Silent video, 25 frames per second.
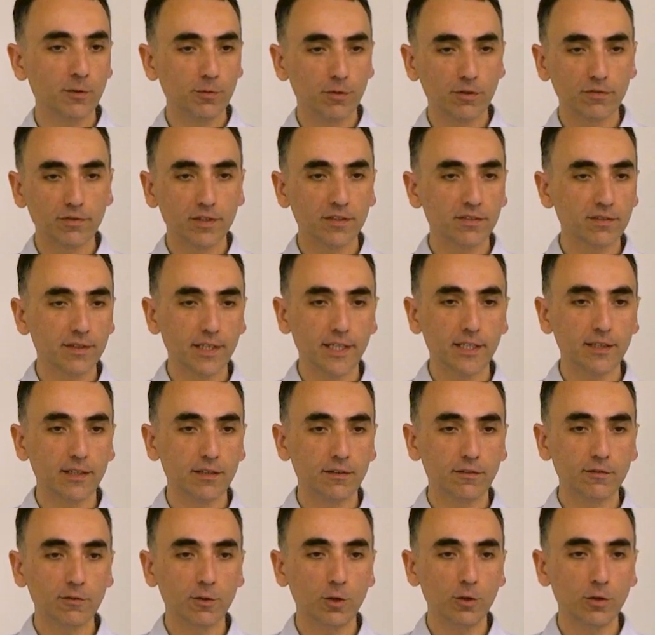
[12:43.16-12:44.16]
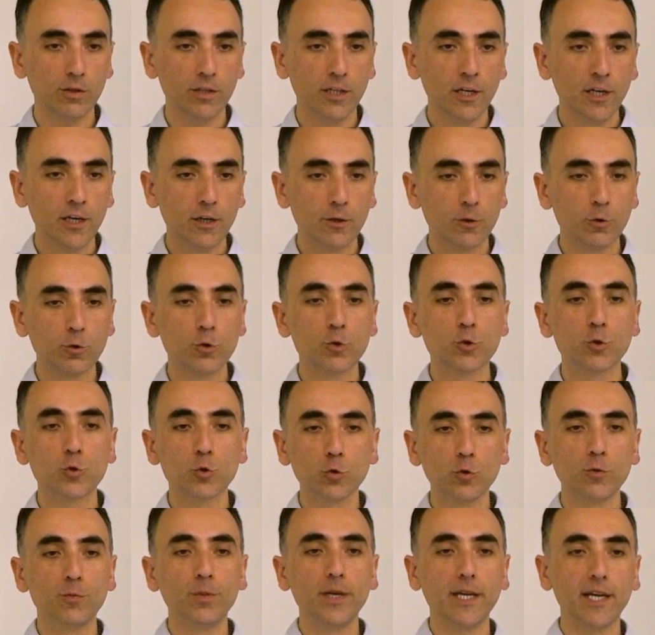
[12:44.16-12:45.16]
with the state and so on, you
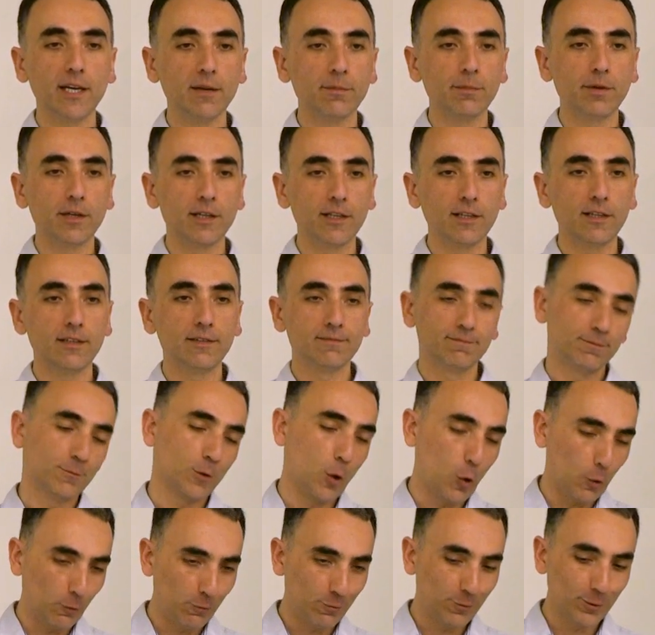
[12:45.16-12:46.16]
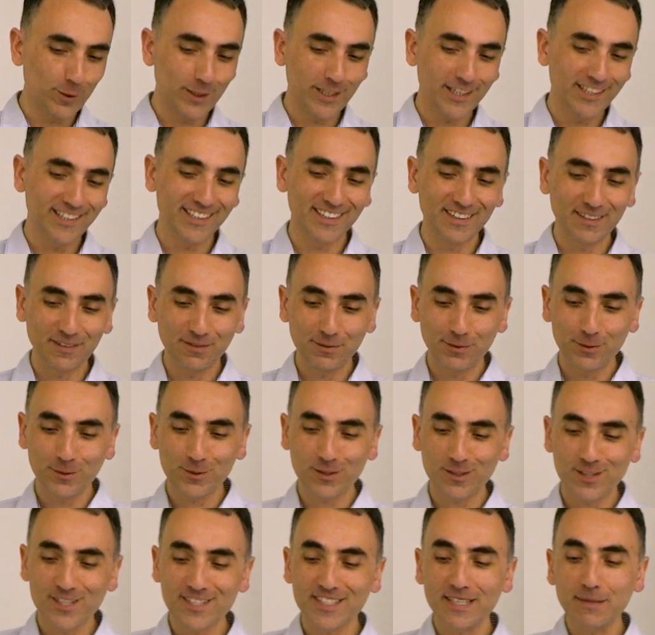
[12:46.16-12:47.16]
should be able, hopefully in the
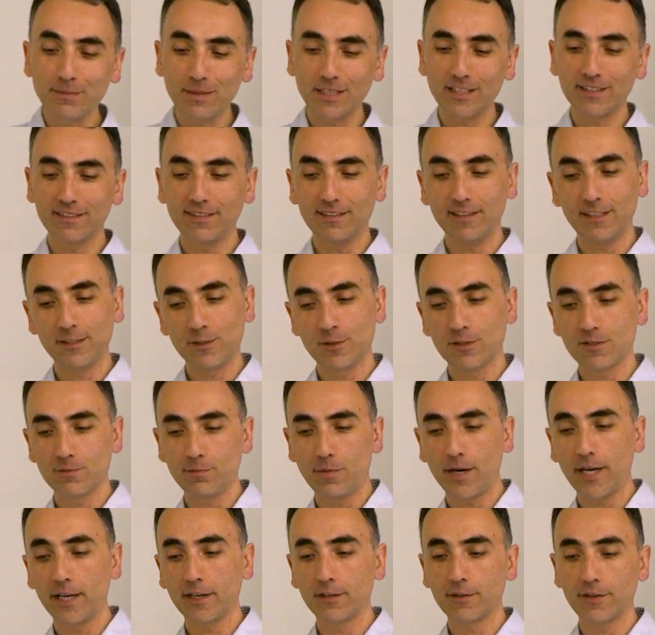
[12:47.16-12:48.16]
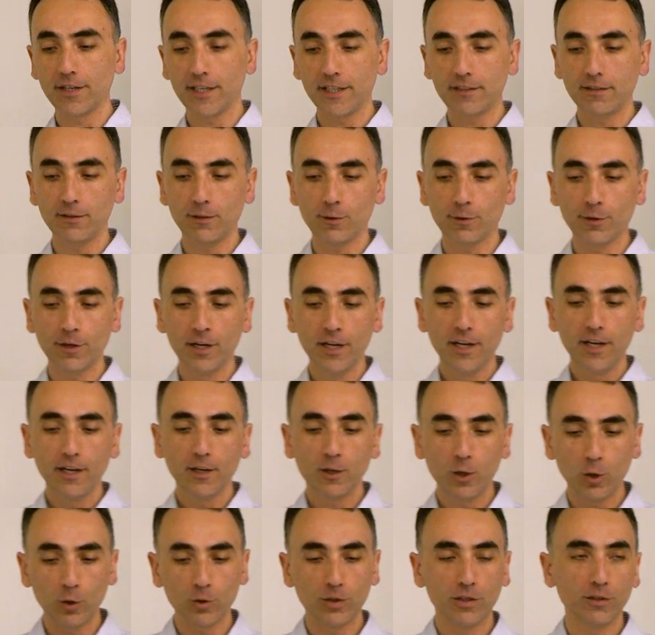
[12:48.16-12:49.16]
future, seamlessly just migrate your
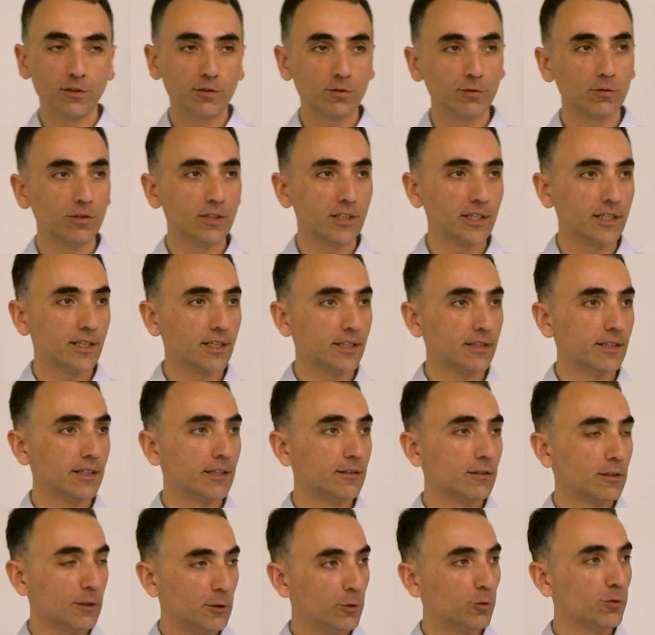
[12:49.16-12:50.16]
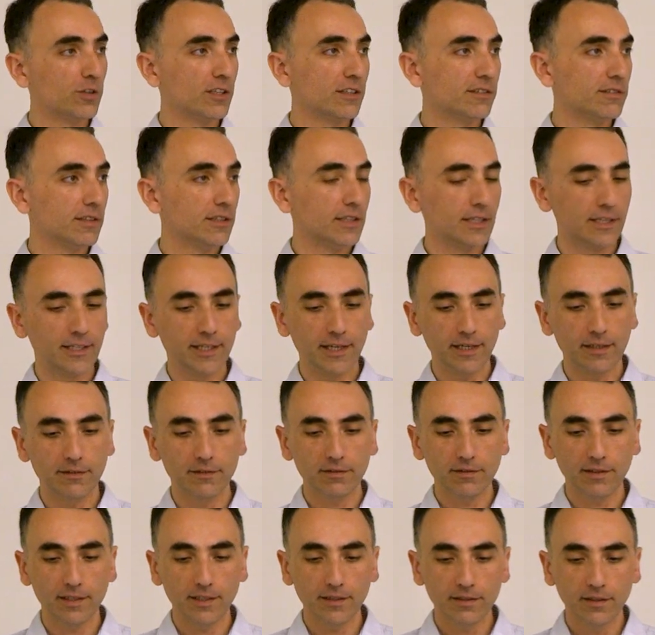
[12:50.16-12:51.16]
code into the using CDK
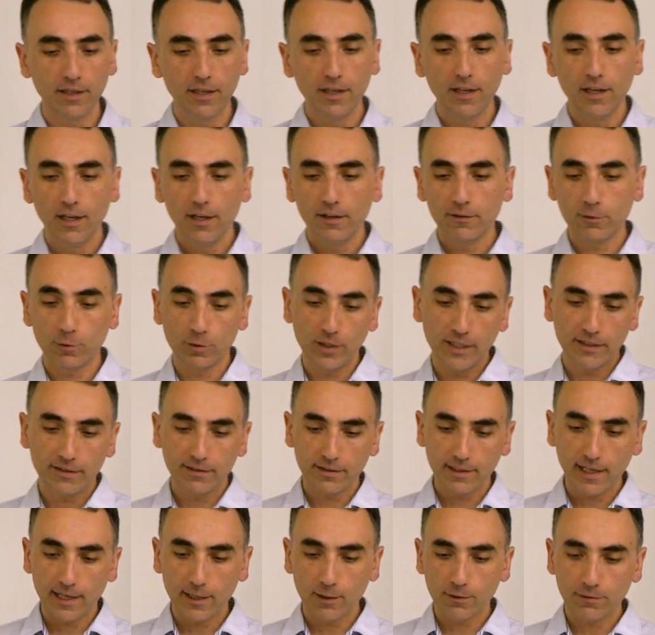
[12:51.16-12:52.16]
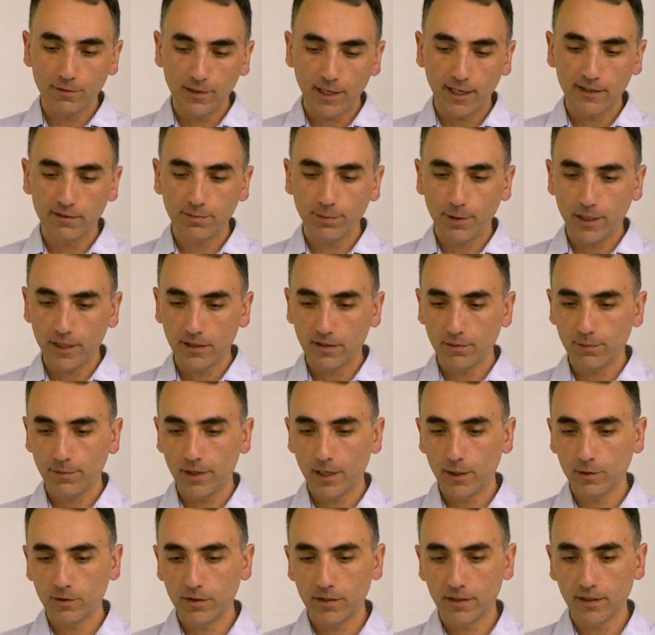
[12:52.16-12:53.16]
instead. So that's kind of nice part
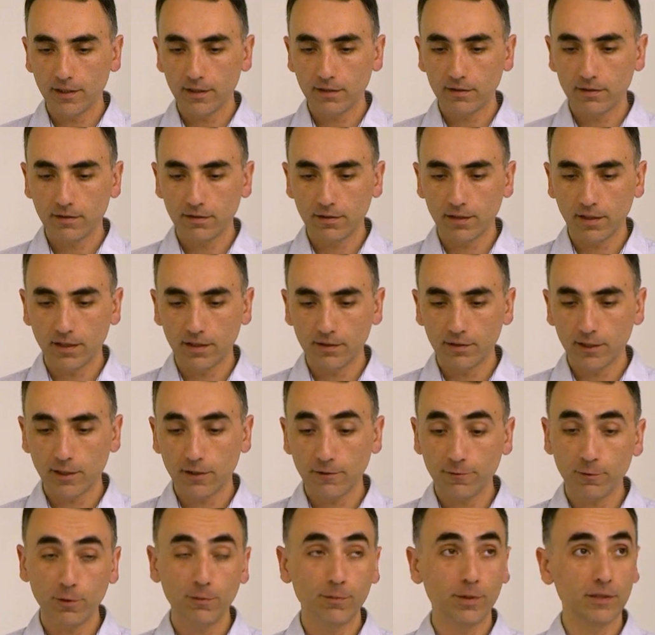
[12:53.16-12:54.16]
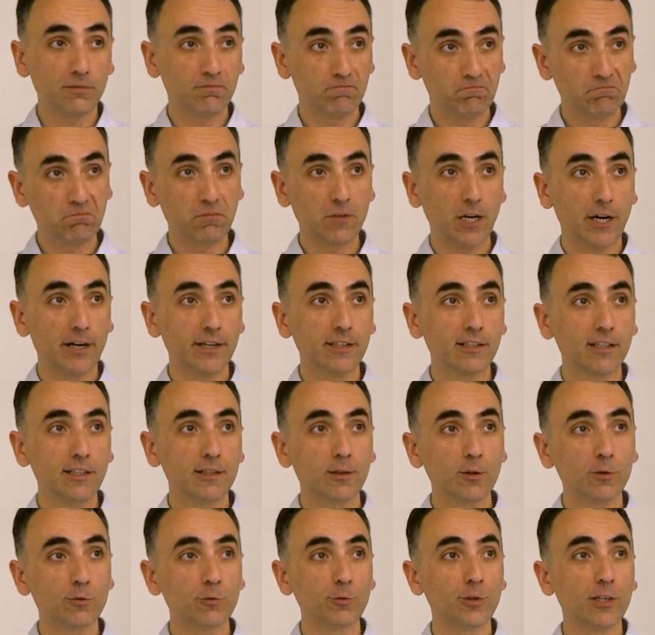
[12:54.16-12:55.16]
about the Terraform, but currently
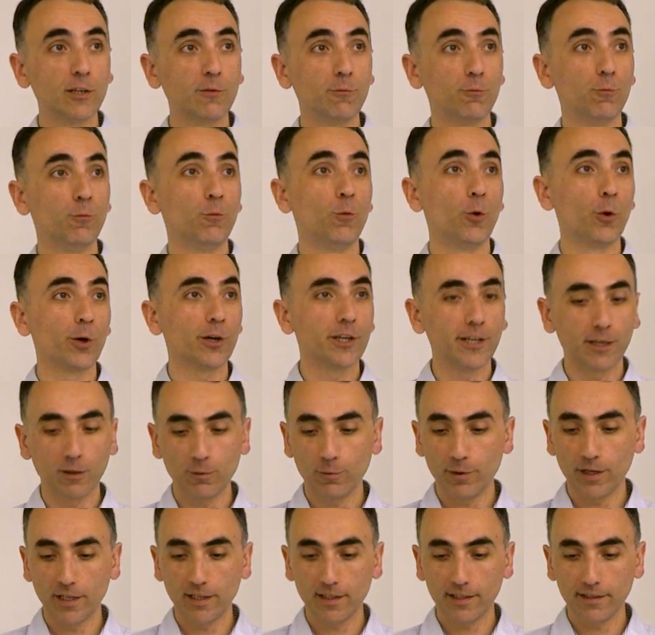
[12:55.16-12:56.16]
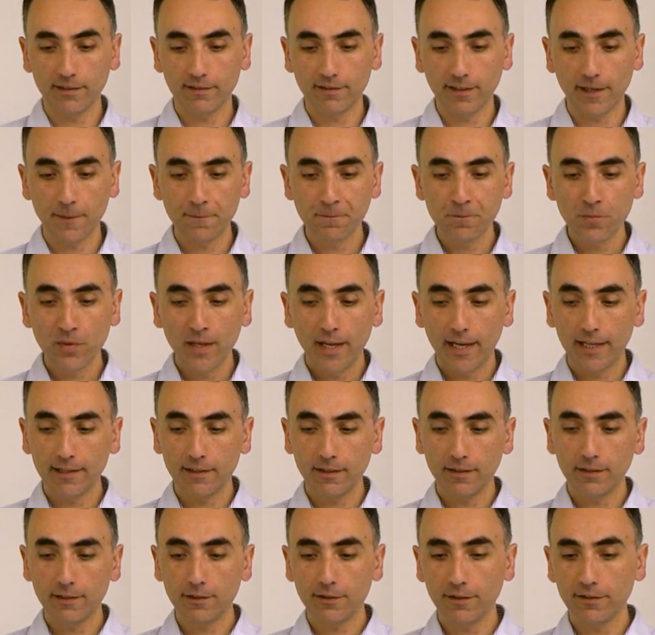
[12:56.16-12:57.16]
not really working well, let's say. And
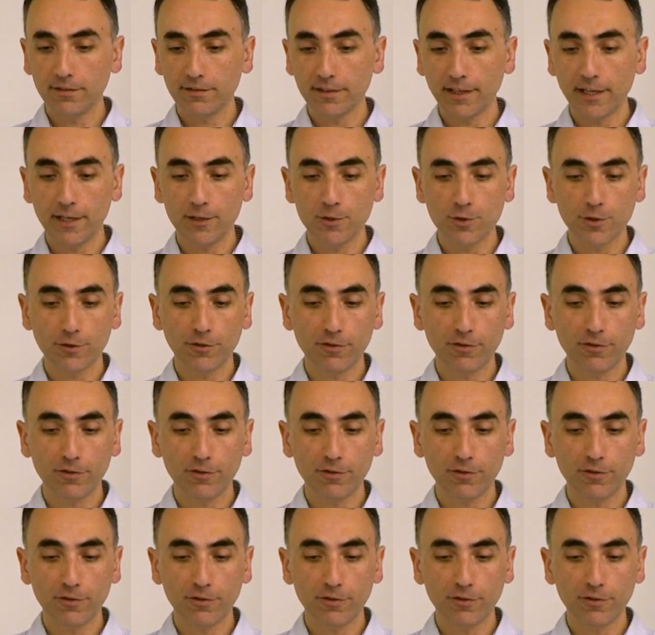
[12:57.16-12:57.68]
then there is Azure